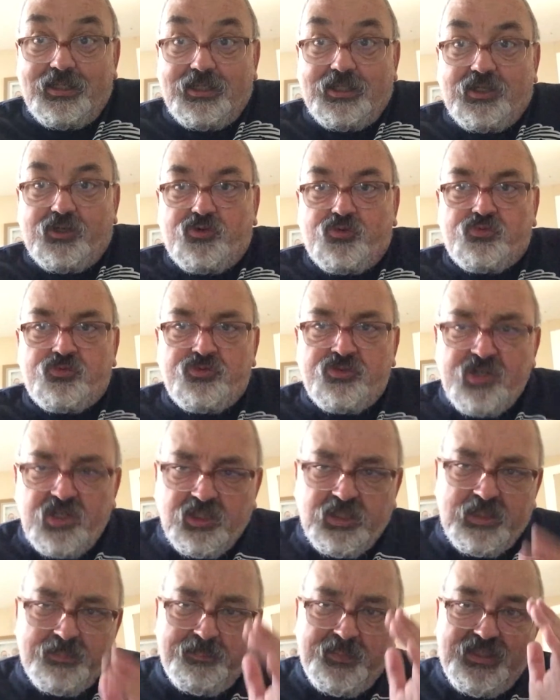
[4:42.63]

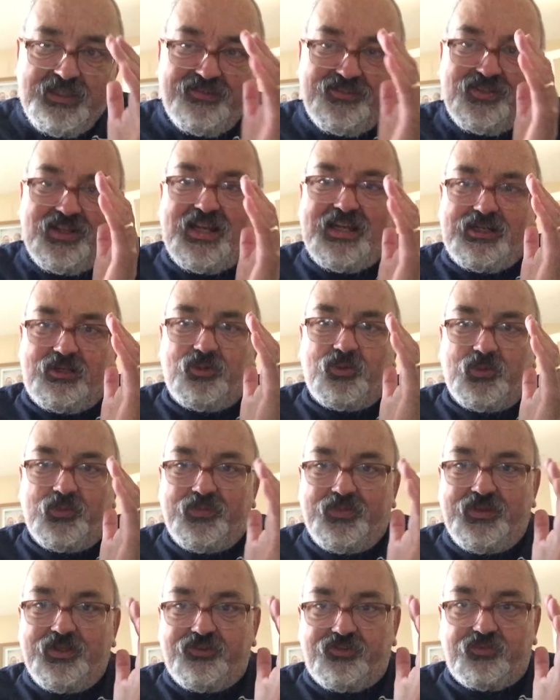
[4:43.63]
rugby tackled
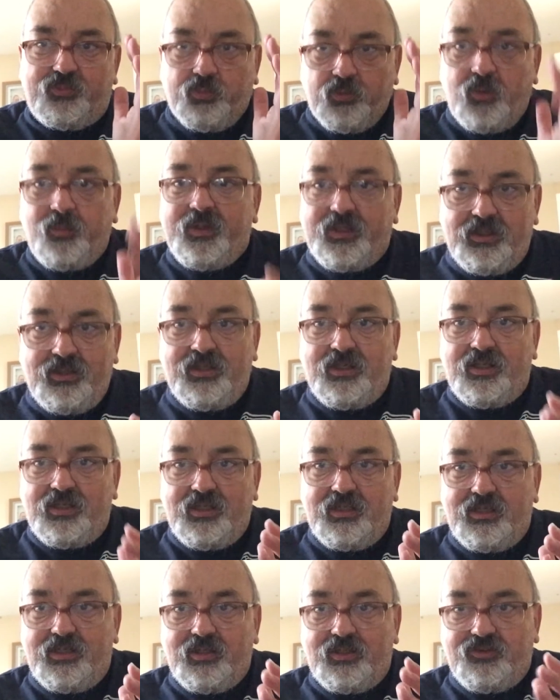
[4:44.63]
this woman
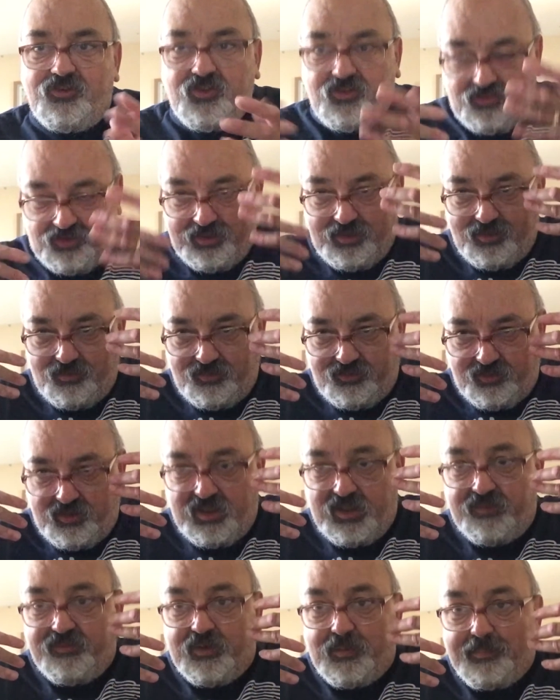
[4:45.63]
just in a sort
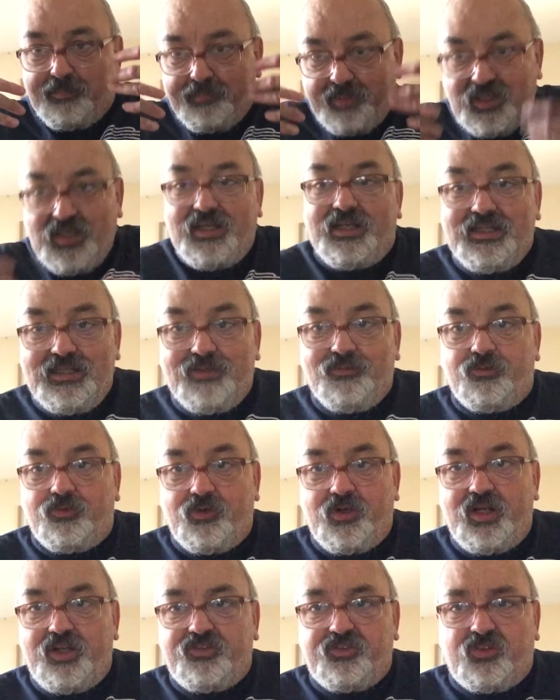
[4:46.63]
of a plain
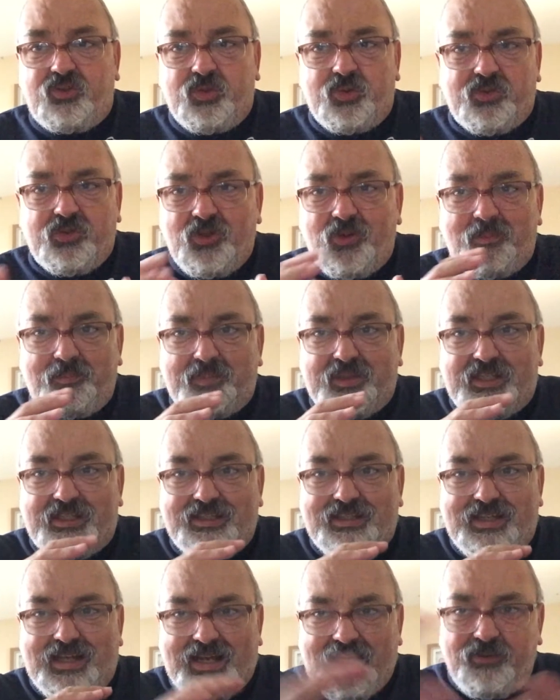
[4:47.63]
dress, could not be
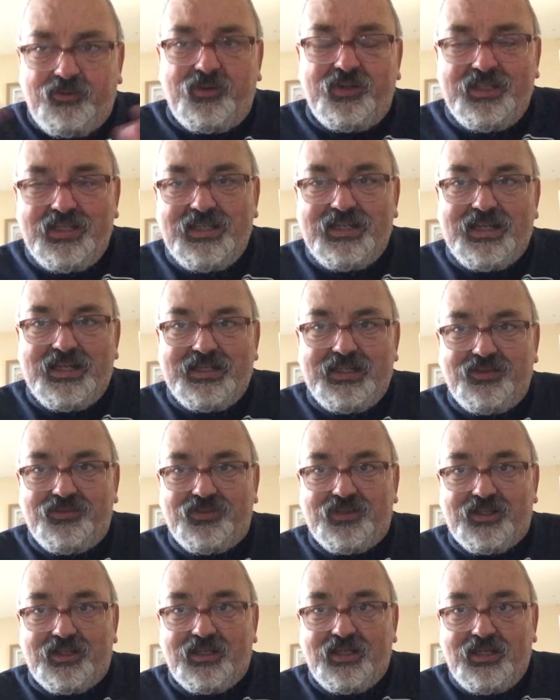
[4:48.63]
carrying
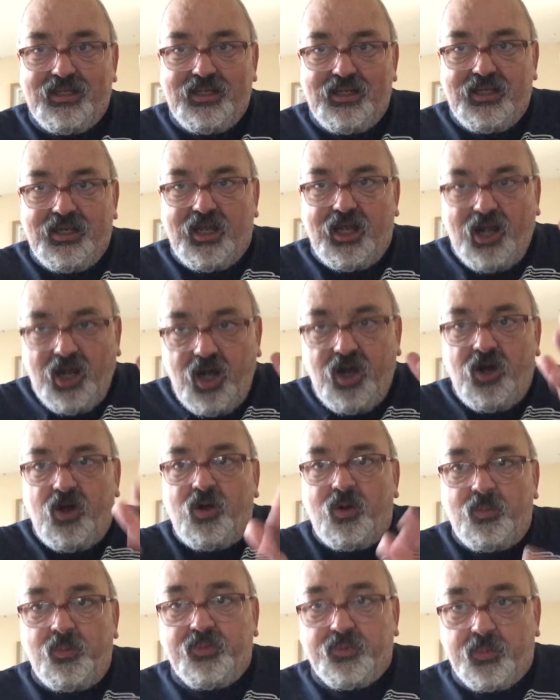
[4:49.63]
anything,
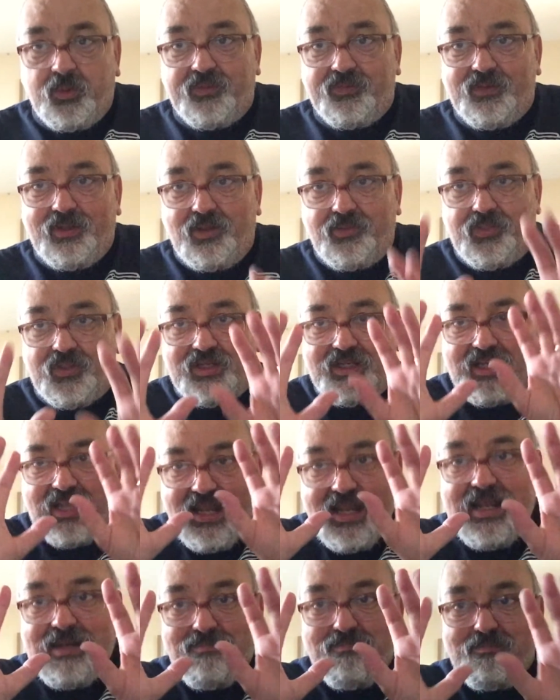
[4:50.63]
armed with nothing,
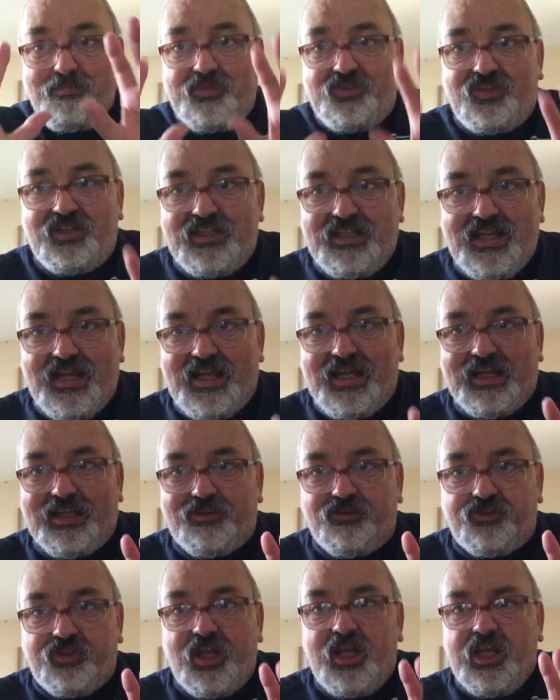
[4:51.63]
empty
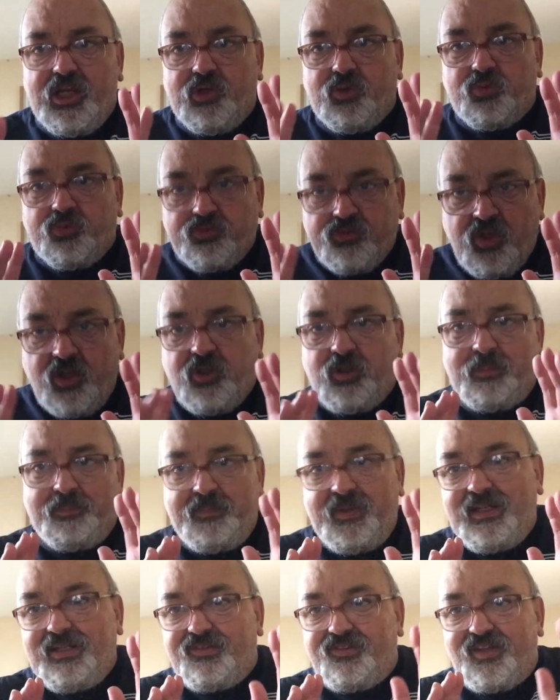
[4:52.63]
hands,
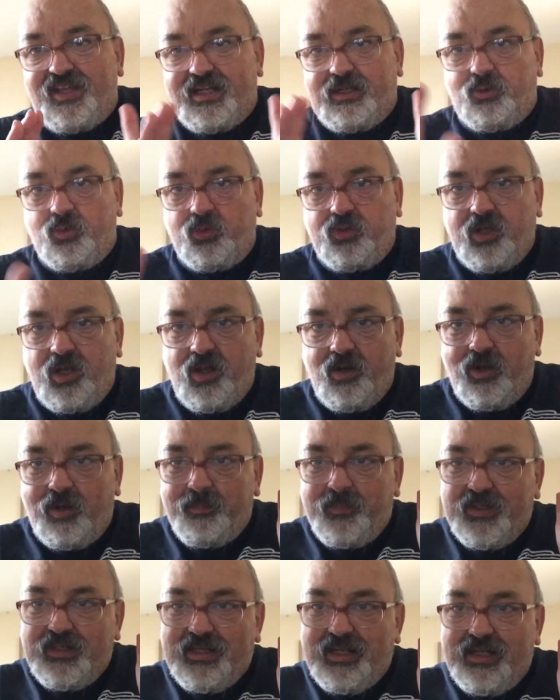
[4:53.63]
rugby tackled her up
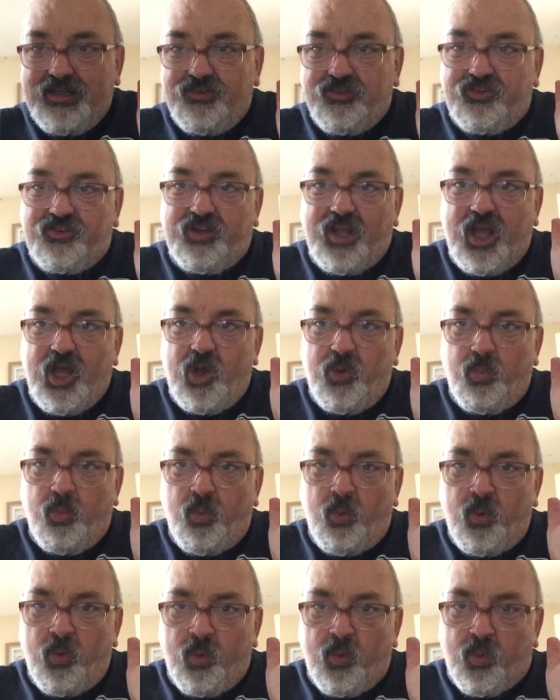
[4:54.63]
against a
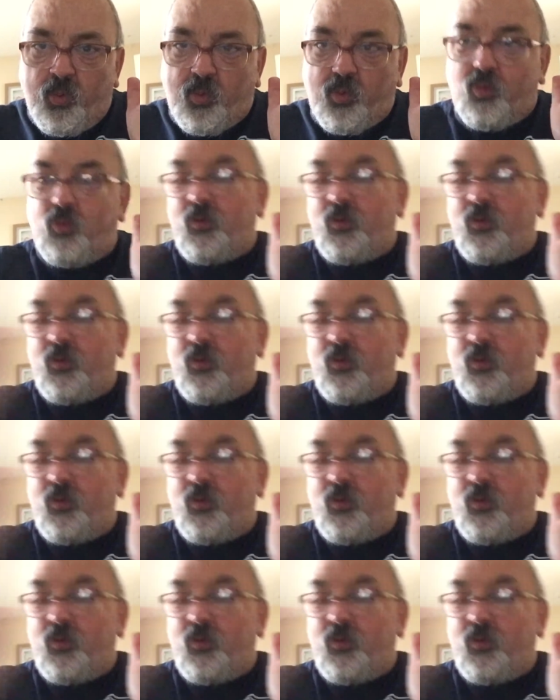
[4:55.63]
wall